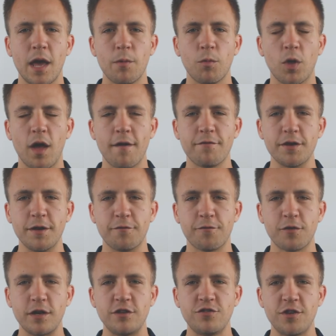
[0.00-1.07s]
And we'll offer you
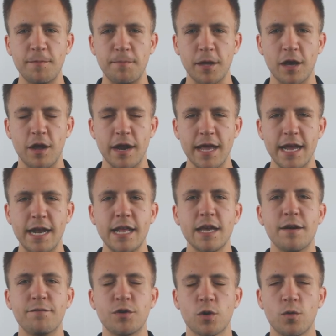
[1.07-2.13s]
free shipping on any
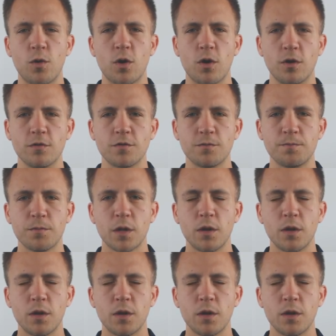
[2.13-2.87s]
of your orders.